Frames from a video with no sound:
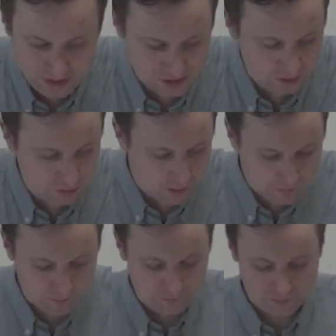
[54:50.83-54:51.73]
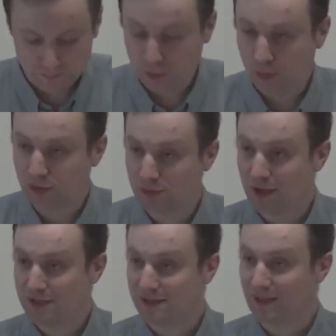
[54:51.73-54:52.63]
It's a quote from Paul's
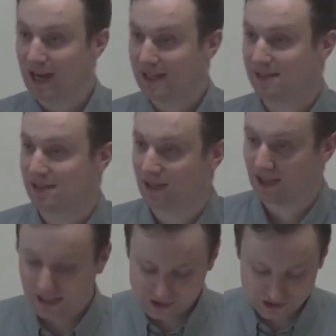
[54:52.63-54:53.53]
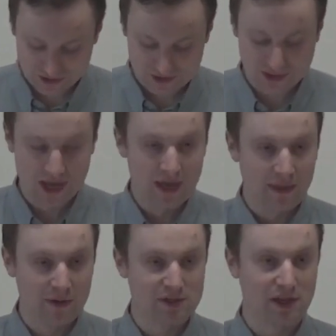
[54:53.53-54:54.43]
words in the letter to the Galatians
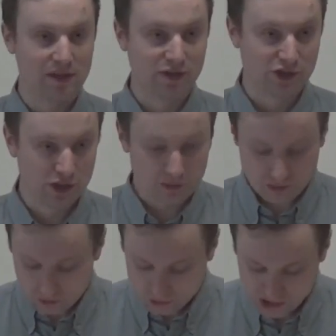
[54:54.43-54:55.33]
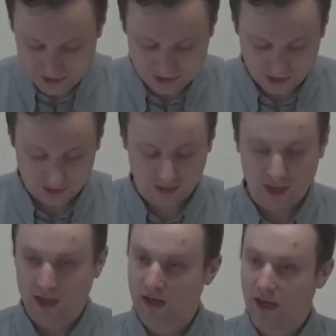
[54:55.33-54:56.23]
There is neither Jew nor Gentile,
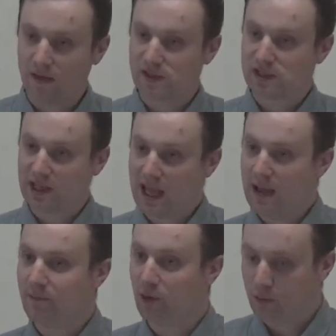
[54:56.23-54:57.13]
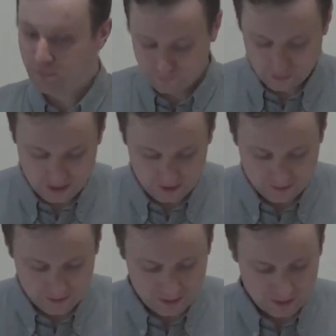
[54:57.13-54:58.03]
neither slave nor free
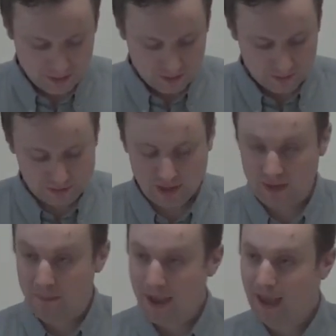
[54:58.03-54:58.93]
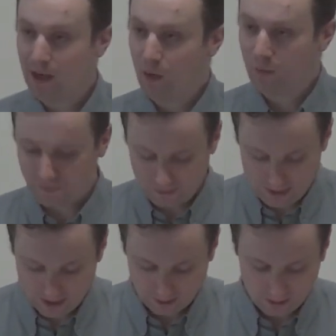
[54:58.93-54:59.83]
there is neither male or
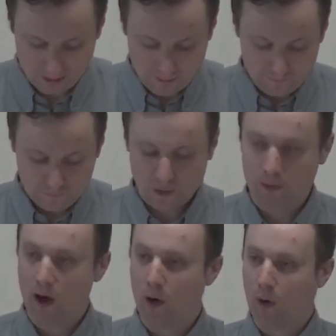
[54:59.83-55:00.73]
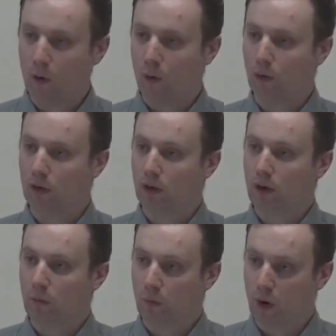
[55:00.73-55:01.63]
female, for you are all
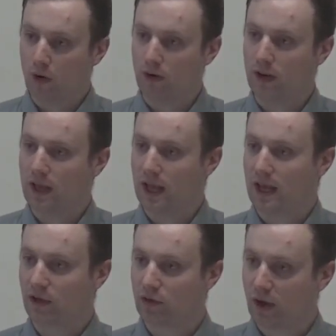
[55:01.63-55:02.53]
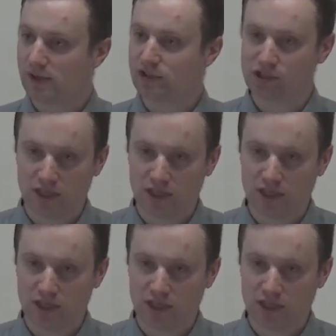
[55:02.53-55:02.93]
one in Christ